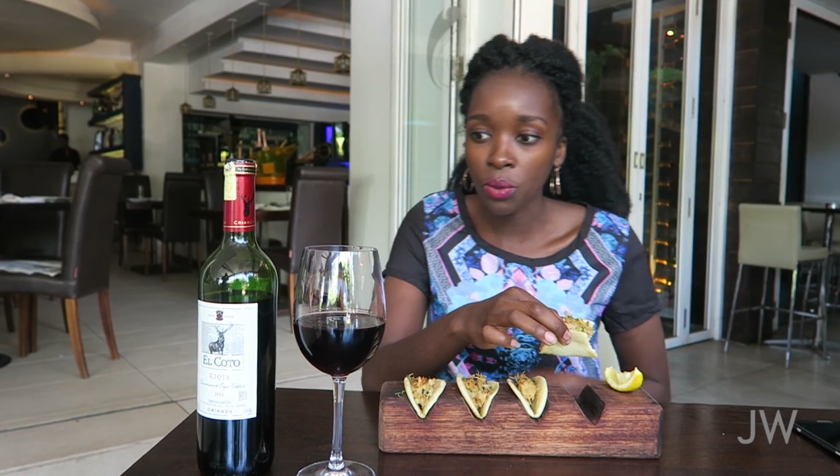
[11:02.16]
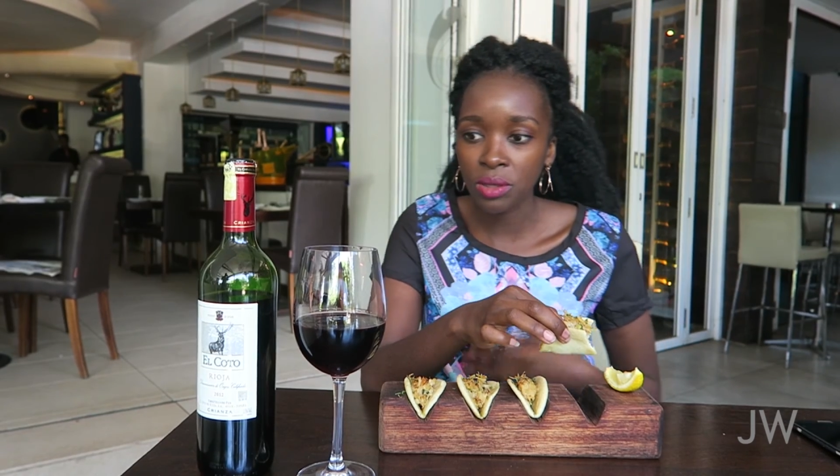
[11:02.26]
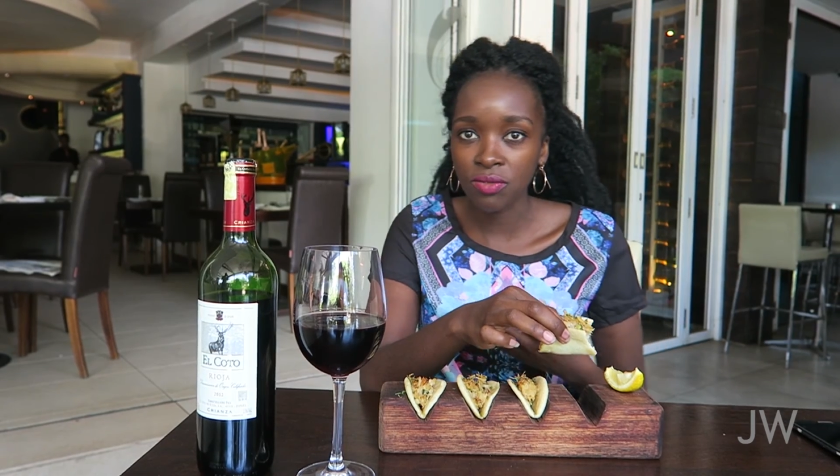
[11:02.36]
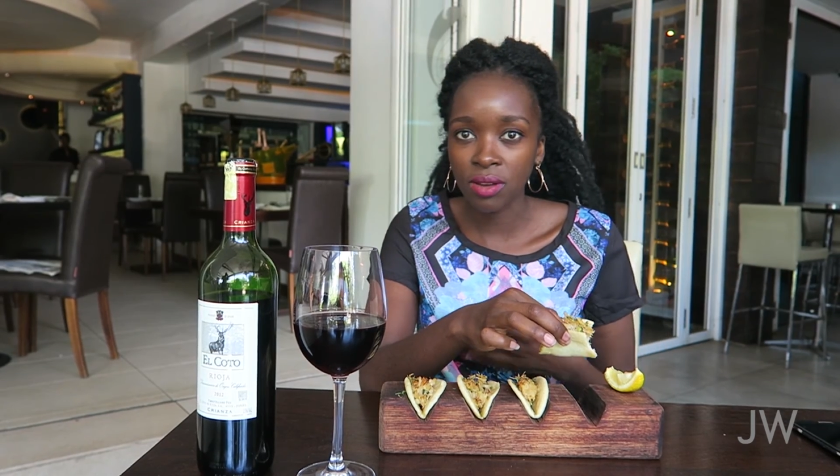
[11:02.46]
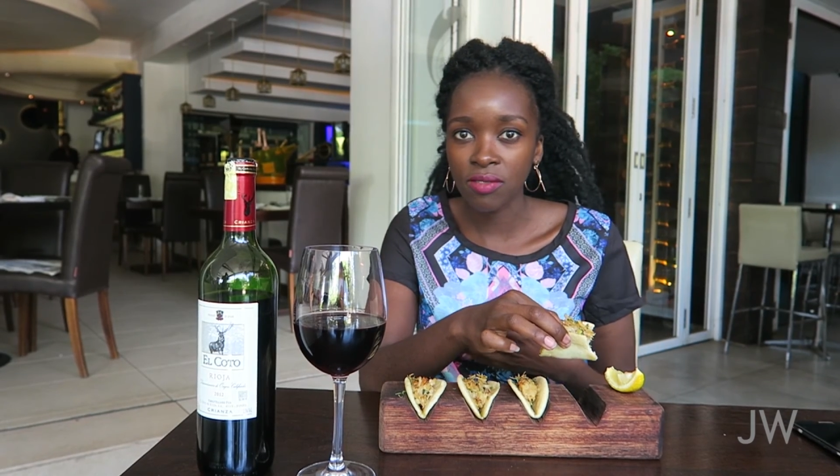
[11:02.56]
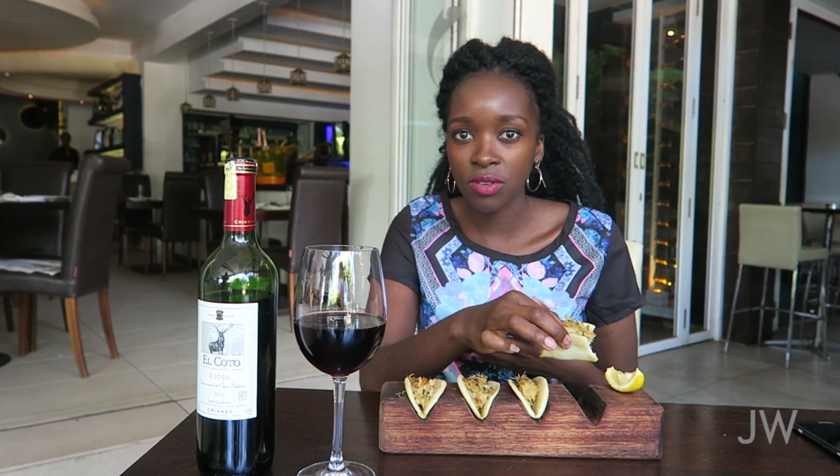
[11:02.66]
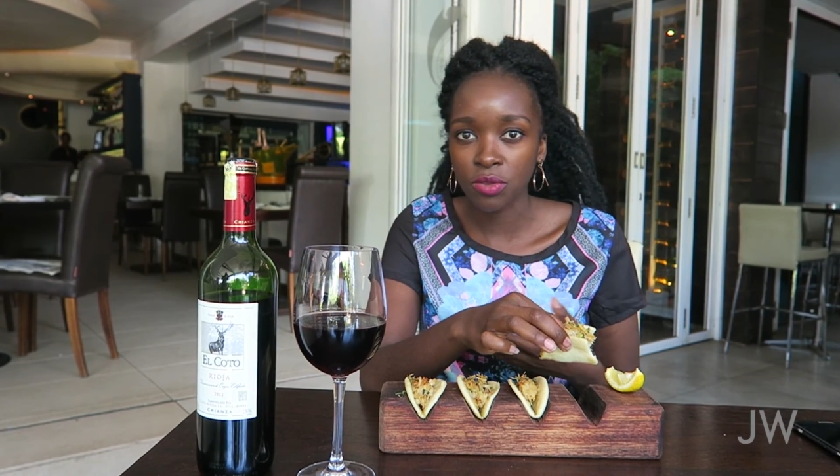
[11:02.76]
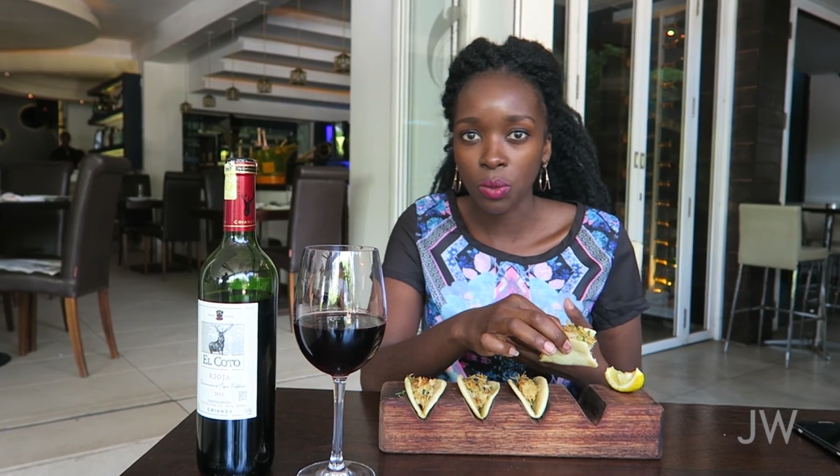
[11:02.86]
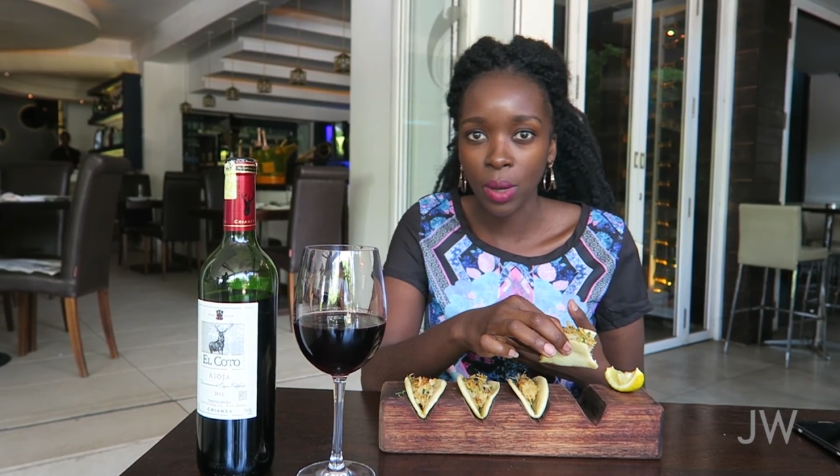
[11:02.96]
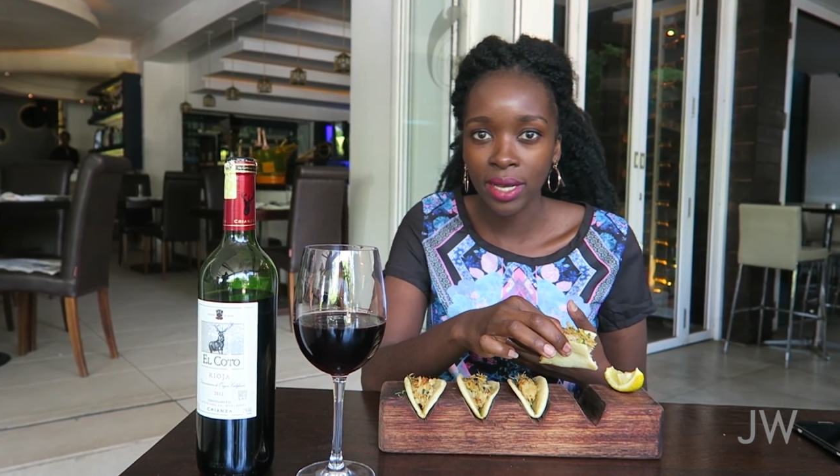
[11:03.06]
go with
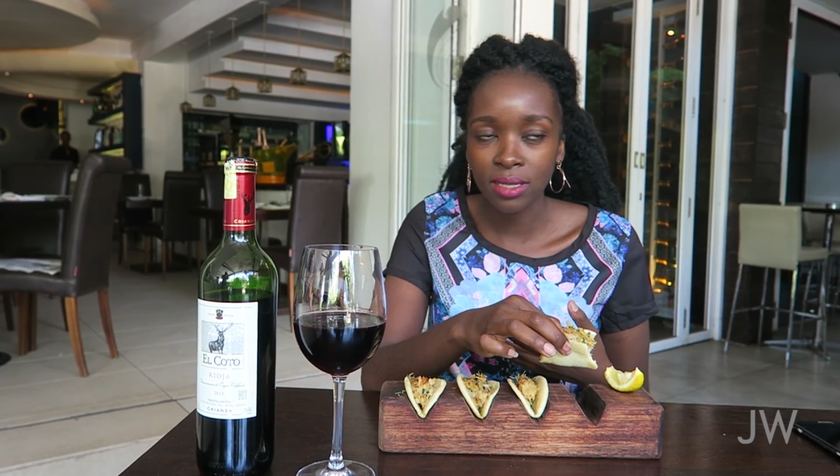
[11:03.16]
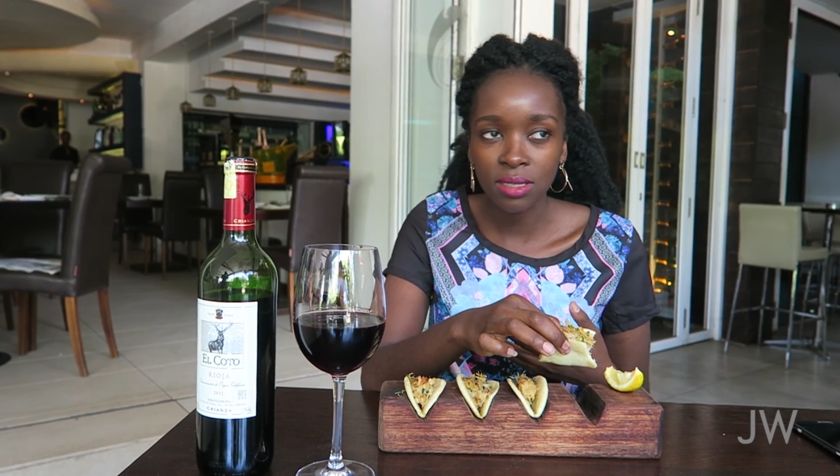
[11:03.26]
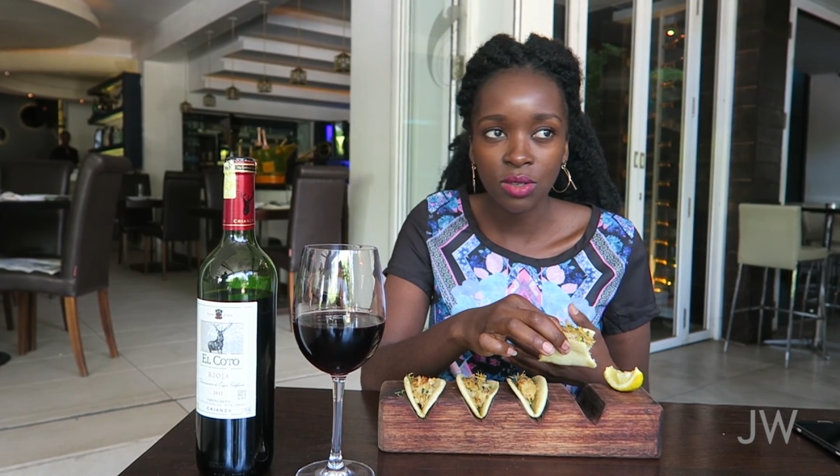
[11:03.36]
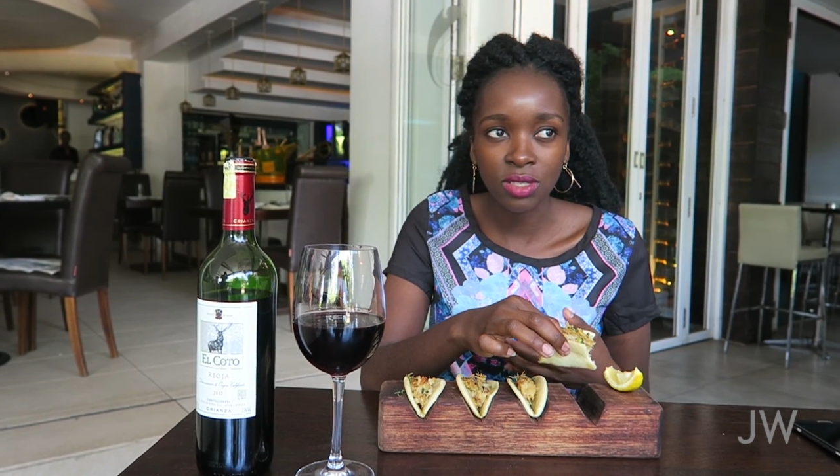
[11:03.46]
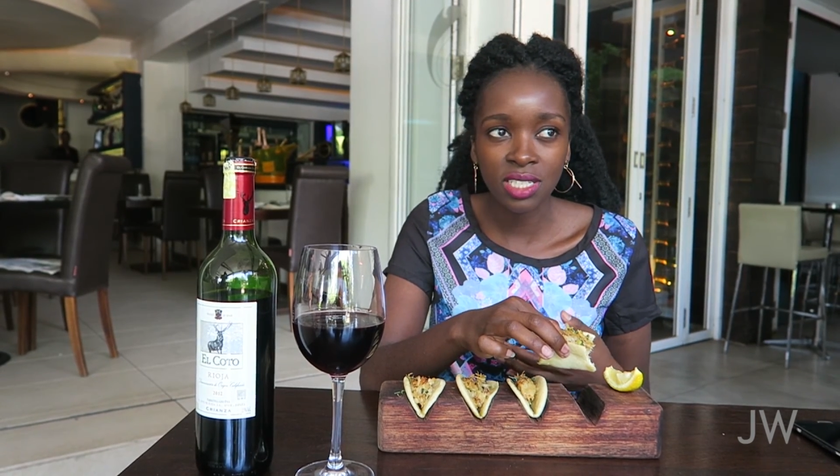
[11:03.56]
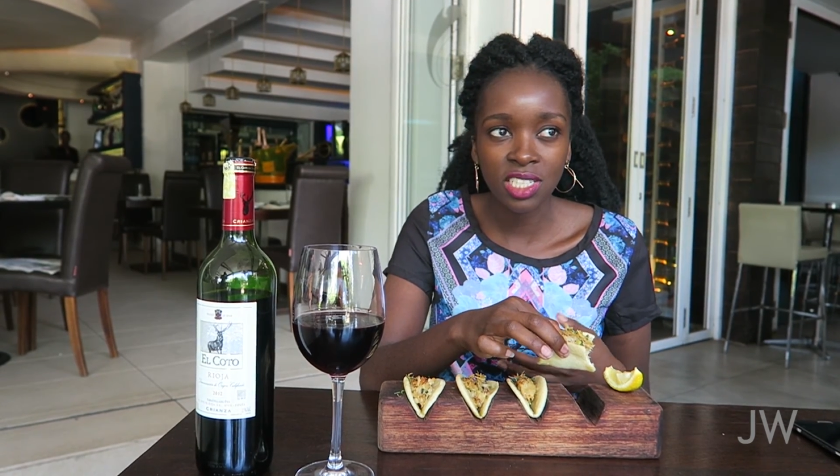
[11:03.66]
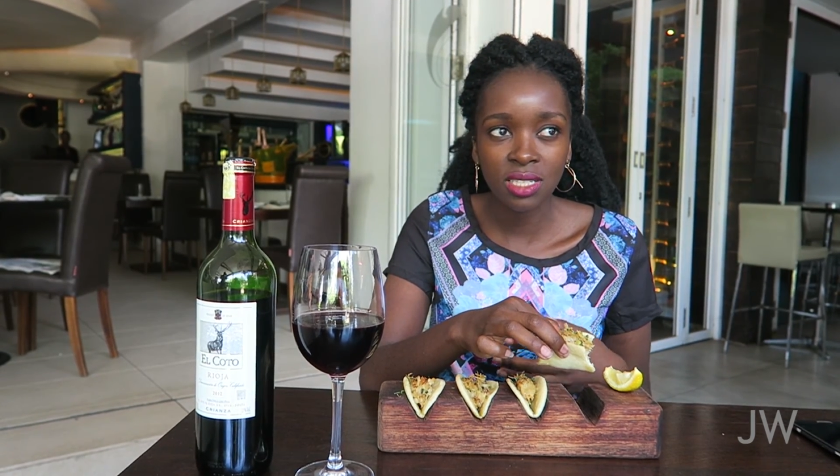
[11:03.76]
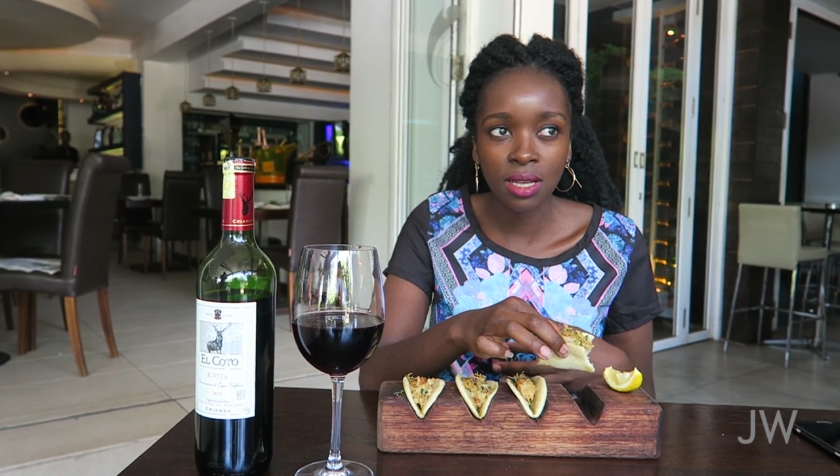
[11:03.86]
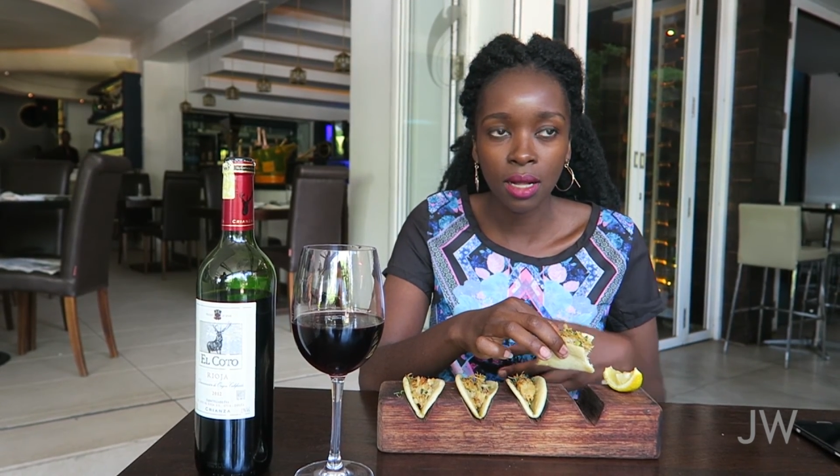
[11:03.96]
flavorful wines because it just